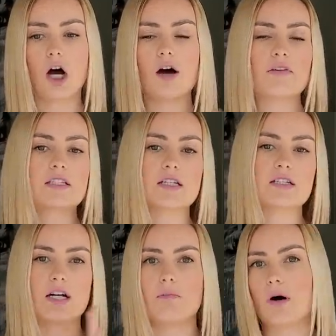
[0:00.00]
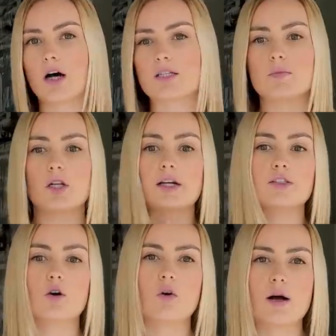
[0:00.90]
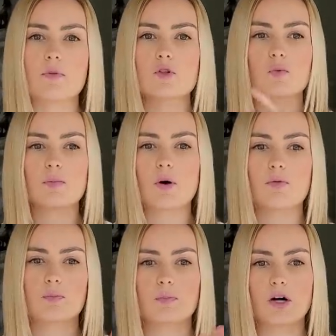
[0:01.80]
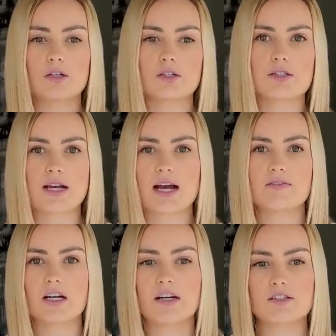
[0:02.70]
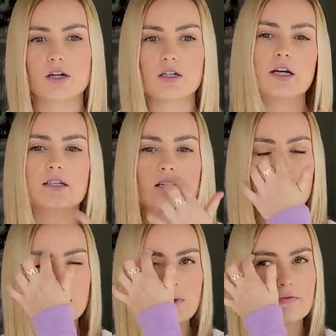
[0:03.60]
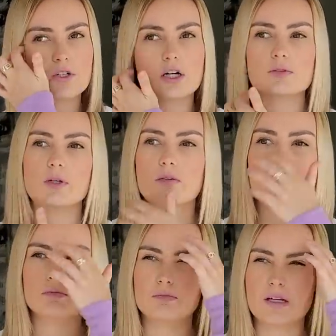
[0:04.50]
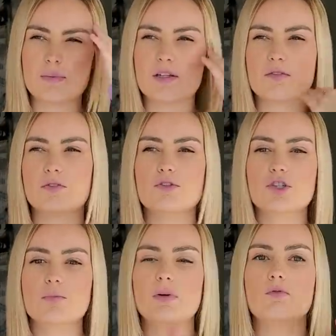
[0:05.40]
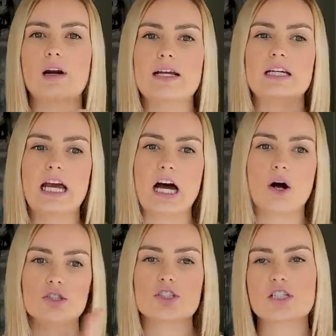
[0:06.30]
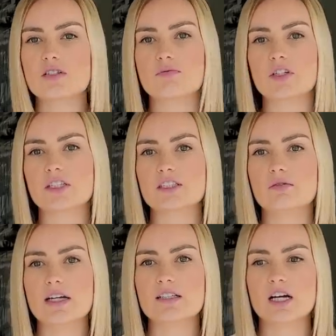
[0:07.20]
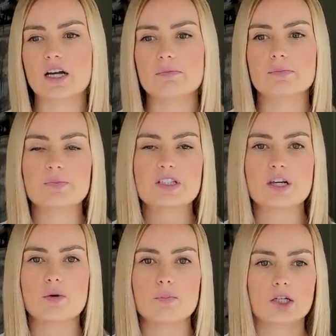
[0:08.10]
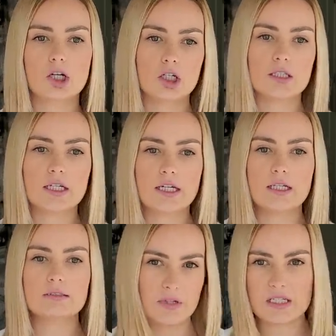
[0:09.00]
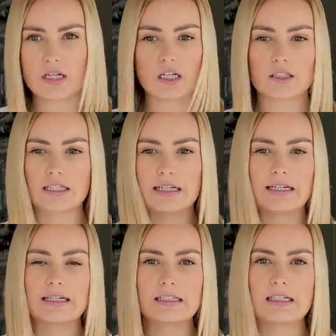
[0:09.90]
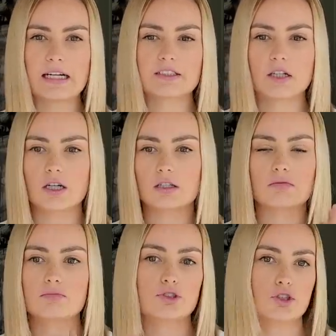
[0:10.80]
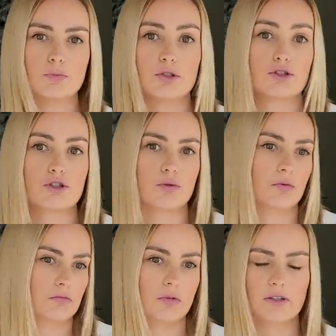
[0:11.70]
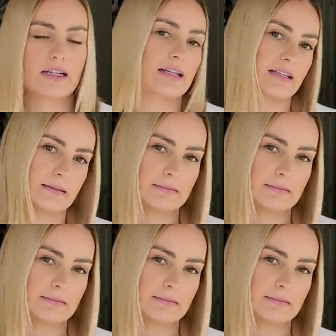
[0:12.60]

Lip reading: obviously it's not impossible. I know couples where both partners have a guide dog, and it's something we've talked about maybe in the future, but right now just doesn't feel like the right time. So currently he's not looking at getting a guide dog super soon or anything.